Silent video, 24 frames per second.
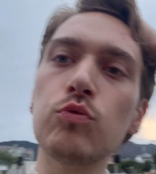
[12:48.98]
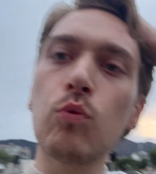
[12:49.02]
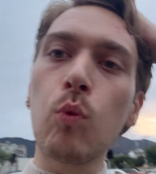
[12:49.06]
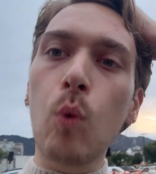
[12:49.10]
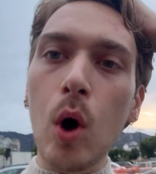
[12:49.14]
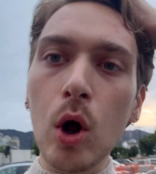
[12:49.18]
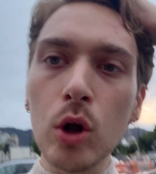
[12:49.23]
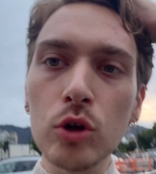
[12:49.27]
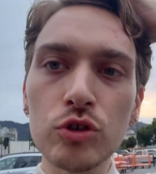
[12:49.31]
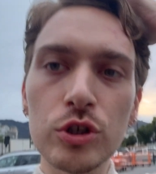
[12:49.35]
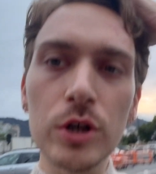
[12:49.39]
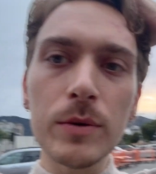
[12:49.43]

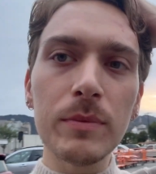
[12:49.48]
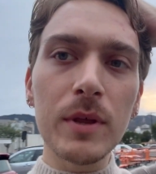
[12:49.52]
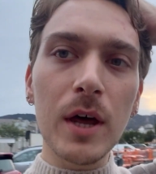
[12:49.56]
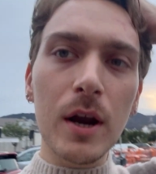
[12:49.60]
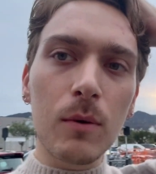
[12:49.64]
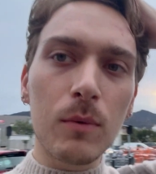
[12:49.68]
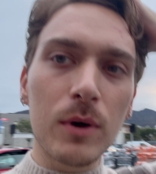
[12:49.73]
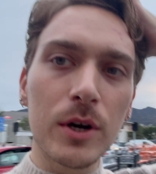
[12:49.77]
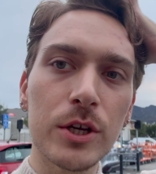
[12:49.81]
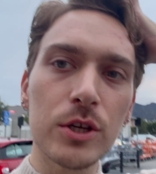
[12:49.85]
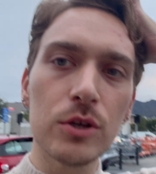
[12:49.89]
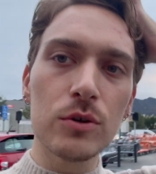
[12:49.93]
wall trim that I
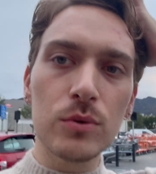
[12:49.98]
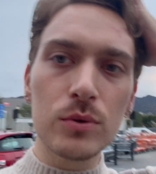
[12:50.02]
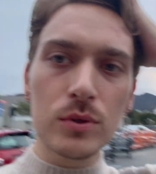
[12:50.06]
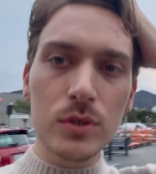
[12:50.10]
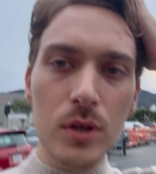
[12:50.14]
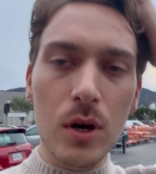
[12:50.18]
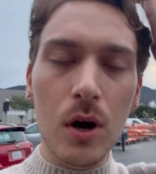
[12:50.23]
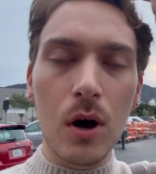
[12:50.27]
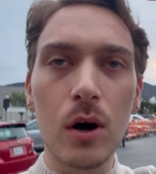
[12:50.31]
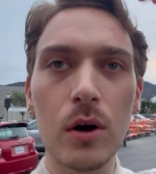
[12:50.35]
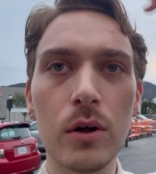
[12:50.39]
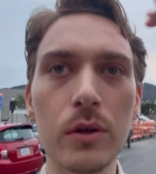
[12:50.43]
want to use
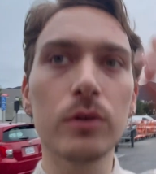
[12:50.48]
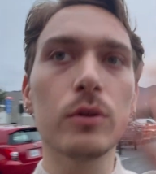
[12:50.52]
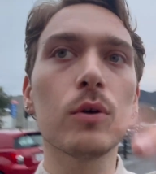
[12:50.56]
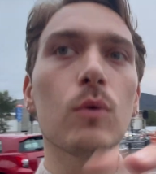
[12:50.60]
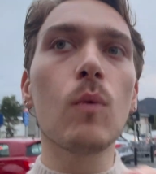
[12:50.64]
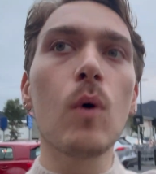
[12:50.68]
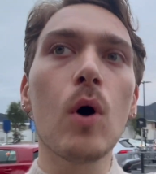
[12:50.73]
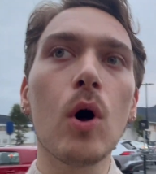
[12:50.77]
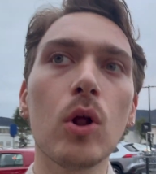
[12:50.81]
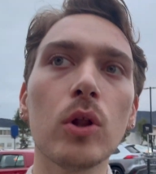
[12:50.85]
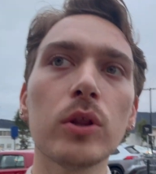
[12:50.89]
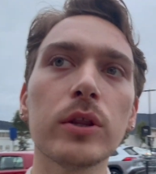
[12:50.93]
on the
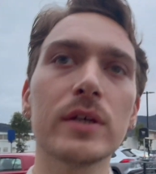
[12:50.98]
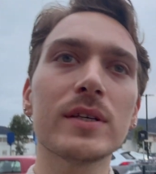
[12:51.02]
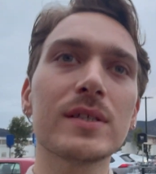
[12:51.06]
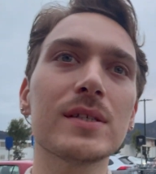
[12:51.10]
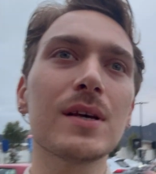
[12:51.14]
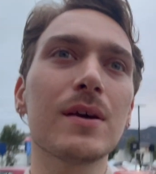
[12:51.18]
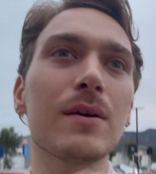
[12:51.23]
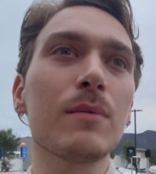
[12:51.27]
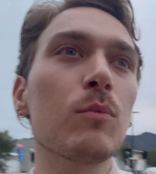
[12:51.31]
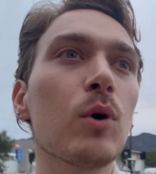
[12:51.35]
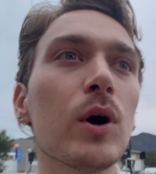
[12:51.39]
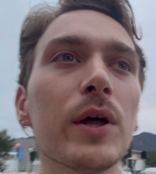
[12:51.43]
wall, the
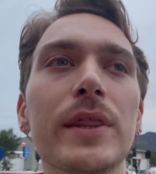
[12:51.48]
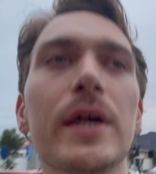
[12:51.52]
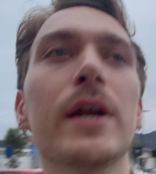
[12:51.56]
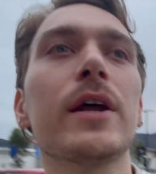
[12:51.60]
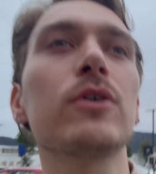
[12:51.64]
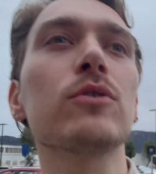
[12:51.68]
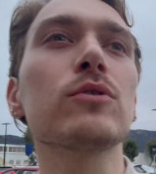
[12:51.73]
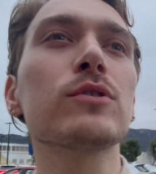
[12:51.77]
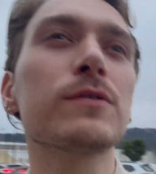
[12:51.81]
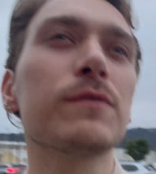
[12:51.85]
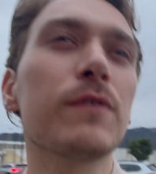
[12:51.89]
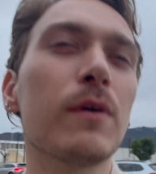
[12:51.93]
same one that I
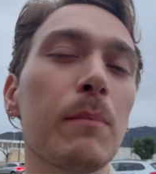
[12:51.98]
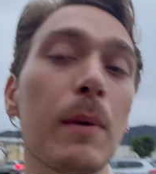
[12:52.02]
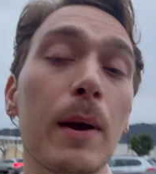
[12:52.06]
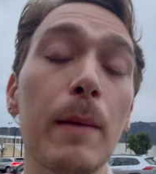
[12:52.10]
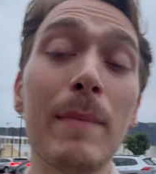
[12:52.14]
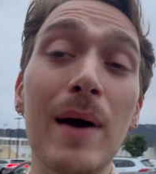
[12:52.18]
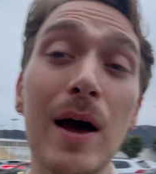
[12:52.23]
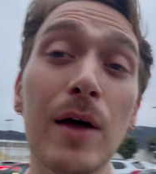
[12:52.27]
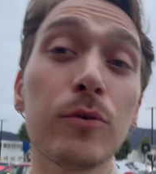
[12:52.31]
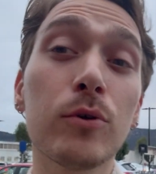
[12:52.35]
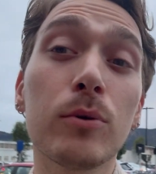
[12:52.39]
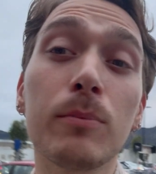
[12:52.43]
used from my
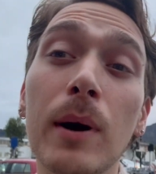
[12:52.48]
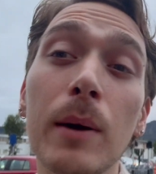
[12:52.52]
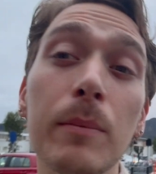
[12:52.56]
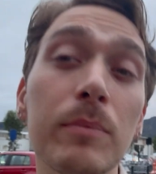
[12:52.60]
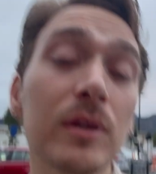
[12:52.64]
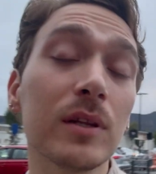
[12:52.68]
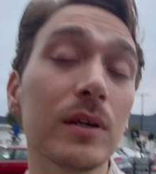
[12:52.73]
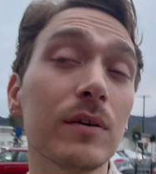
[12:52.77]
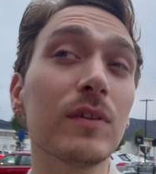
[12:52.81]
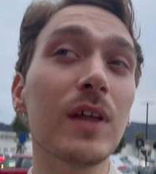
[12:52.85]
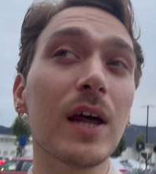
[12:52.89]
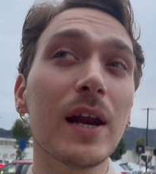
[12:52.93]
bathroom, I
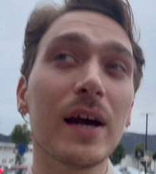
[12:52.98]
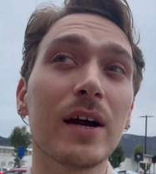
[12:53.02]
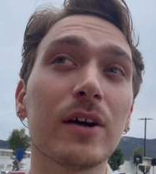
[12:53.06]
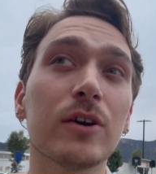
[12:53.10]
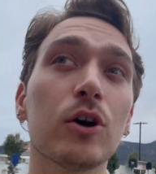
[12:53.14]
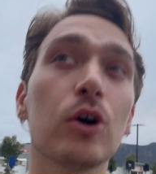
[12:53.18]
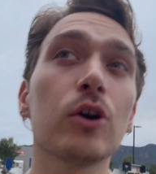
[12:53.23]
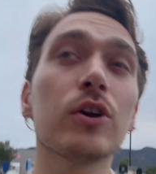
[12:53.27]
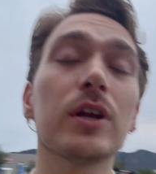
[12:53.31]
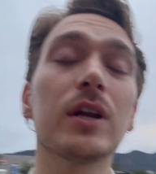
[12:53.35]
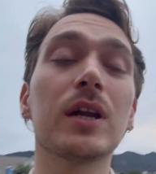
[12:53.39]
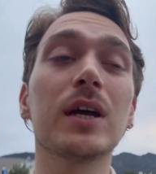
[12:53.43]
believe that I had
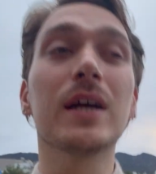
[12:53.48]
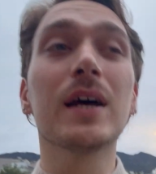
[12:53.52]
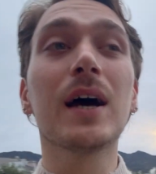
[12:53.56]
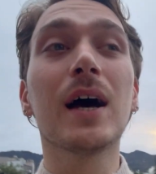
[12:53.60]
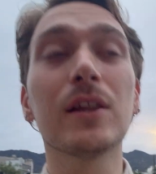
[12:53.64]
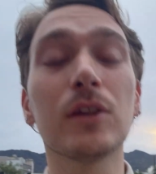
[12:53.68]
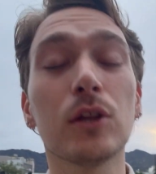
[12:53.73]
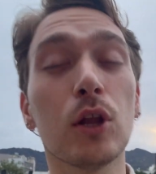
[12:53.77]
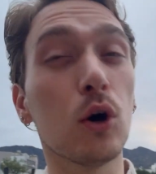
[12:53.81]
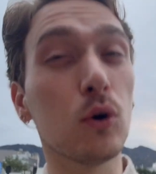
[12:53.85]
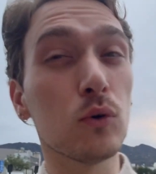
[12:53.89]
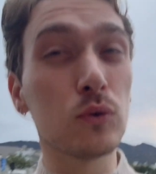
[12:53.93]
gotten it at
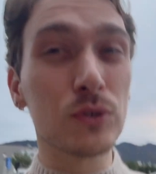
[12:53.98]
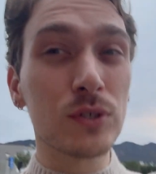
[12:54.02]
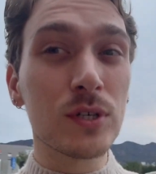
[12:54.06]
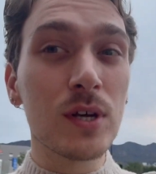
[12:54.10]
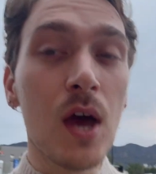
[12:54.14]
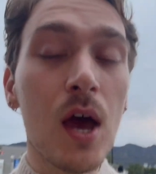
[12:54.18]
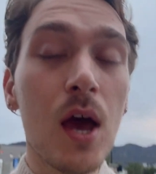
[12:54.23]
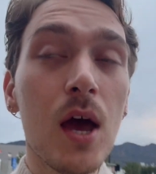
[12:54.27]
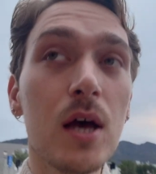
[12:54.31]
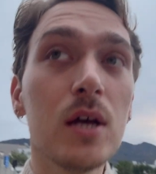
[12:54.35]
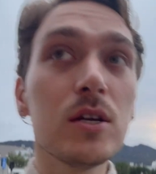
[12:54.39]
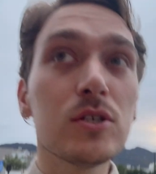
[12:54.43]
Lowe's.
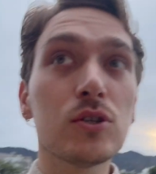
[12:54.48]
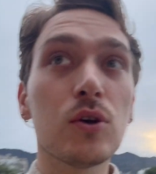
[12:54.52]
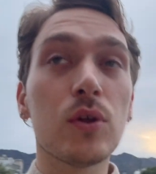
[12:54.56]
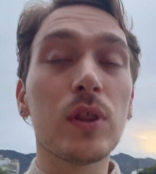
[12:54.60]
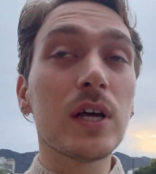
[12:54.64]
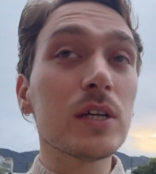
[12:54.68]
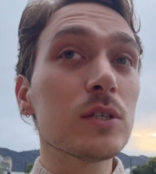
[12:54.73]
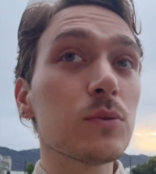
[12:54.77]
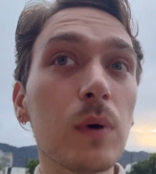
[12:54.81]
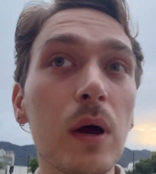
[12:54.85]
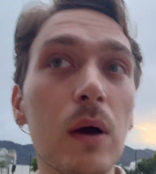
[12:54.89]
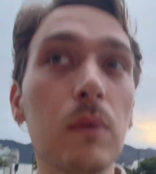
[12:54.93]
So
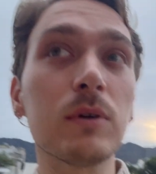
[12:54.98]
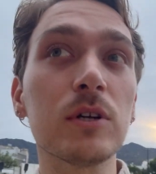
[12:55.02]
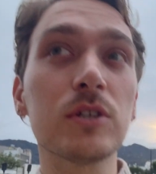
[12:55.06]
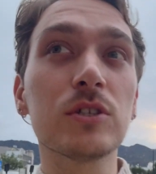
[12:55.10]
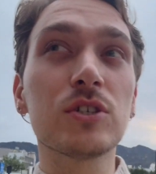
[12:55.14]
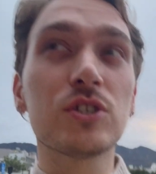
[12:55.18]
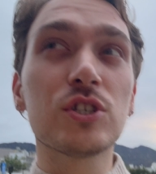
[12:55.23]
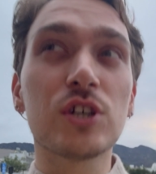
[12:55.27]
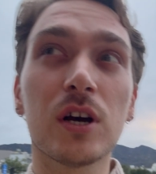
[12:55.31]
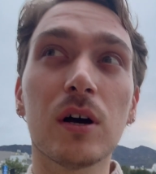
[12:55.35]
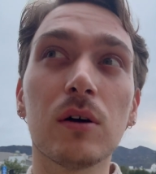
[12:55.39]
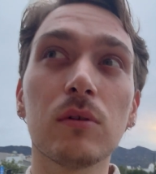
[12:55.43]
that's why I wanted to
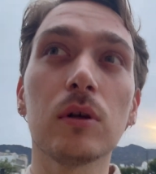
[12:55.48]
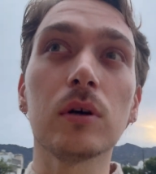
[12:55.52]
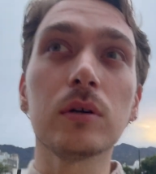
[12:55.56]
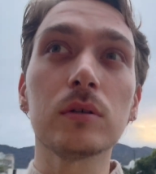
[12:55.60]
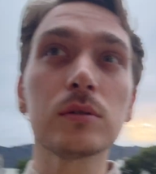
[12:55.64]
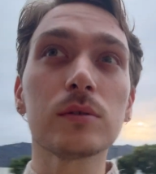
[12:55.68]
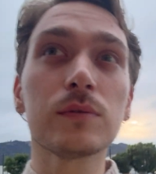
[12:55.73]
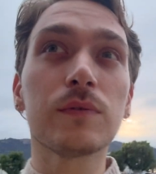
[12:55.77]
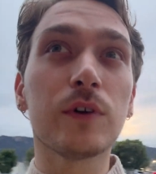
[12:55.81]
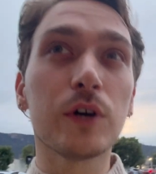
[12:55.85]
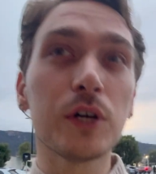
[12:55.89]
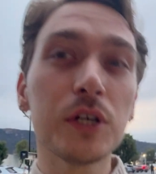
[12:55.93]
check out Lowe's
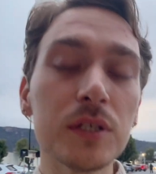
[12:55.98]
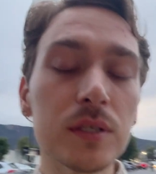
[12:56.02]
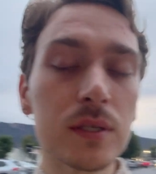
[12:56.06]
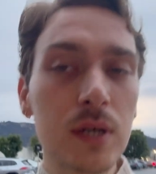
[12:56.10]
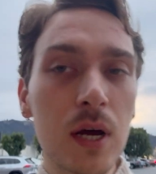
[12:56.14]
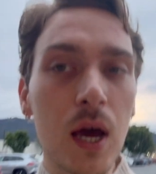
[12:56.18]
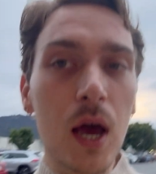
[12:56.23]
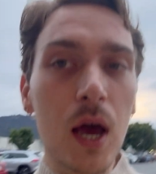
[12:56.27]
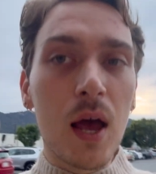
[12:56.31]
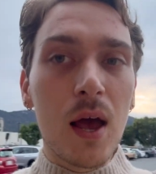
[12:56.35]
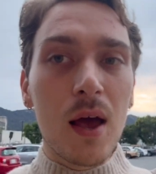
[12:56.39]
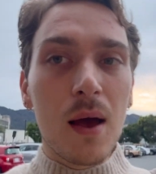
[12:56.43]
first.
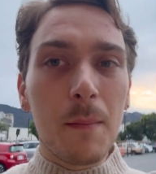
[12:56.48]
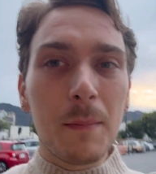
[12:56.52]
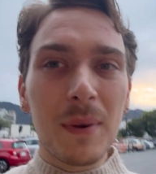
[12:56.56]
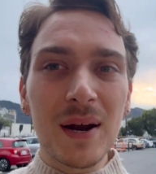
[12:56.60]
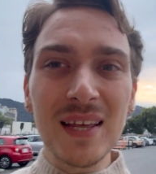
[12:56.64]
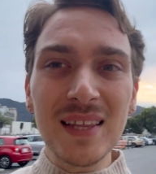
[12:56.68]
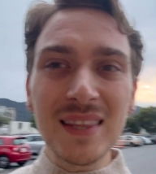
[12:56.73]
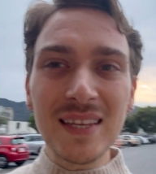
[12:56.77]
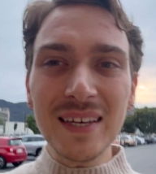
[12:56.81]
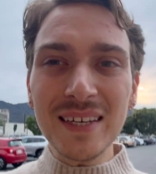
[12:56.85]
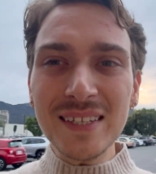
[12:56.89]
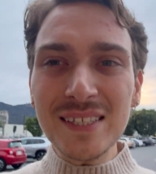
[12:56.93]
But I
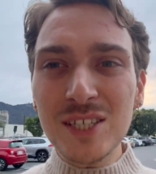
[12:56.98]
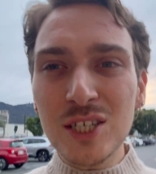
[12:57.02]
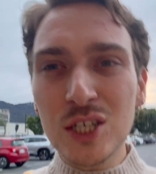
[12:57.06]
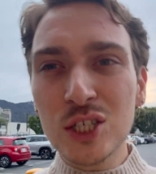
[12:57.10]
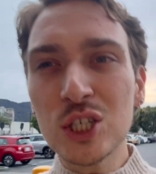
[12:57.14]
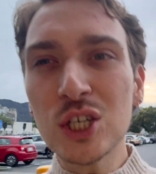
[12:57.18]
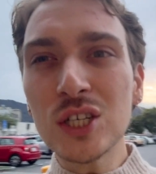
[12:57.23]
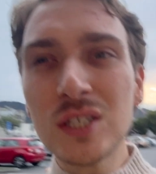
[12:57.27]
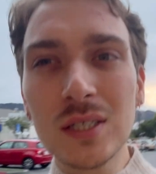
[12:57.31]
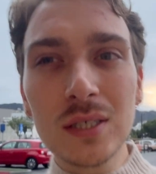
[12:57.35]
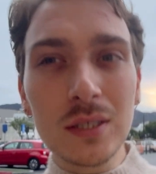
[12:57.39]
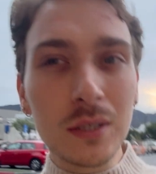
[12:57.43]
think it's such a
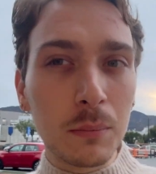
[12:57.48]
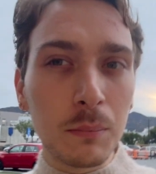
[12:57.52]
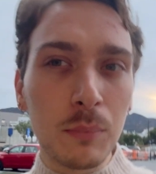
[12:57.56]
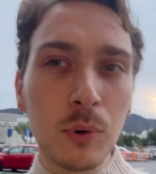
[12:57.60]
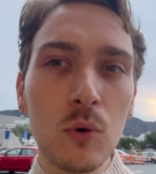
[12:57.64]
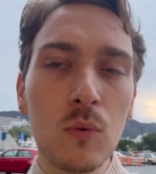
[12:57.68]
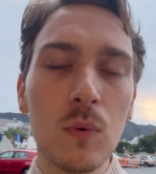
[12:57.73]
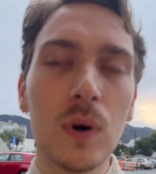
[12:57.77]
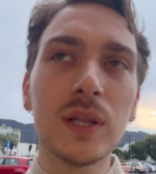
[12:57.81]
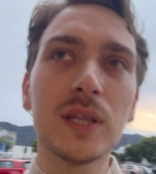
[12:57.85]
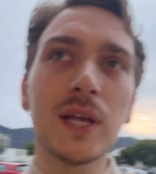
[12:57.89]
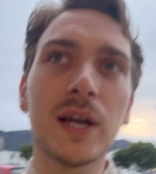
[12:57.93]
simple
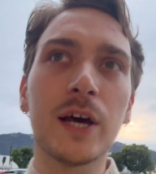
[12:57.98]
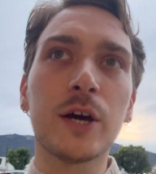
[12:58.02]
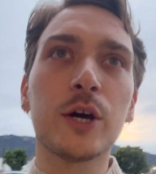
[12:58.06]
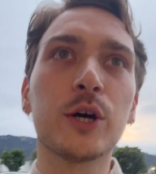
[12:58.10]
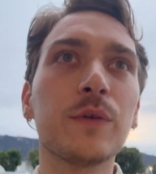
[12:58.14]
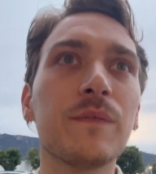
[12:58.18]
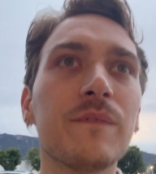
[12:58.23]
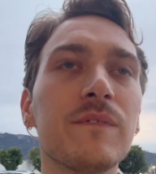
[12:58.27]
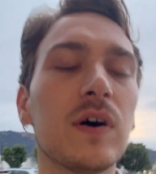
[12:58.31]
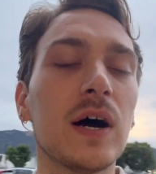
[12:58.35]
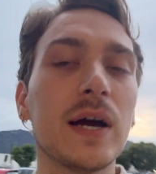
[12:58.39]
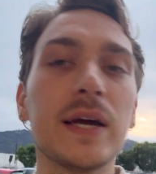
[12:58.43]
one that I could
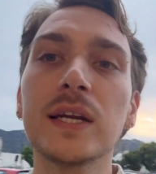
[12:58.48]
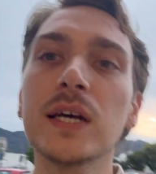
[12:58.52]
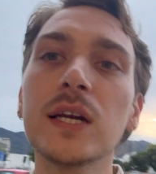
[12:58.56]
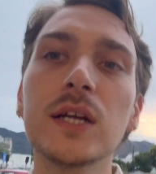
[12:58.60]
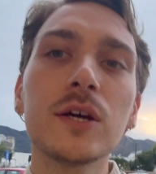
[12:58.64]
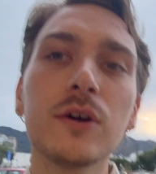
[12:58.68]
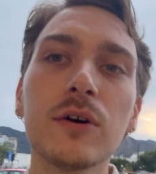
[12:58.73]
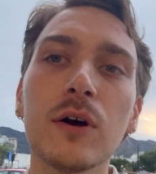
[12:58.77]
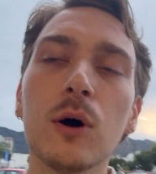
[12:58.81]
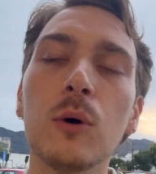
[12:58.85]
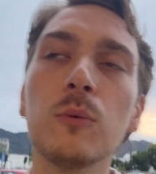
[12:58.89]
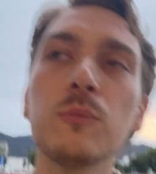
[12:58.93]
find it here
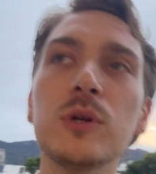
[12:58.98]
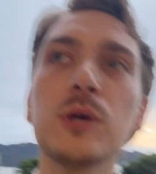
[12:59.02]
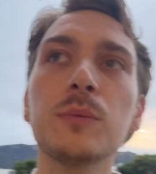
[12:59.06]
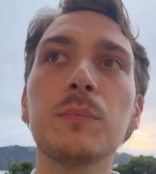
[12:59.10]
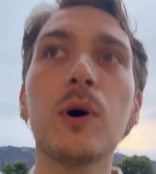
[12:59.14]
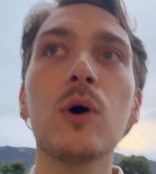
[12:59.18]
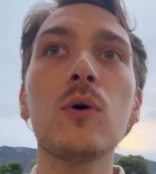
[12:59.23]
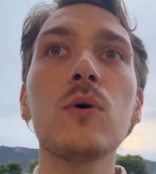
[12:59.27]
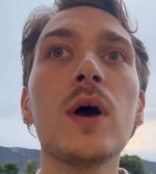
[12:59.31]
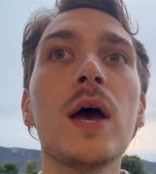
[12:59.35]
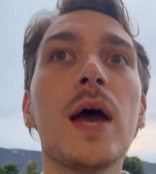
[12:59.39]
at Home Depot.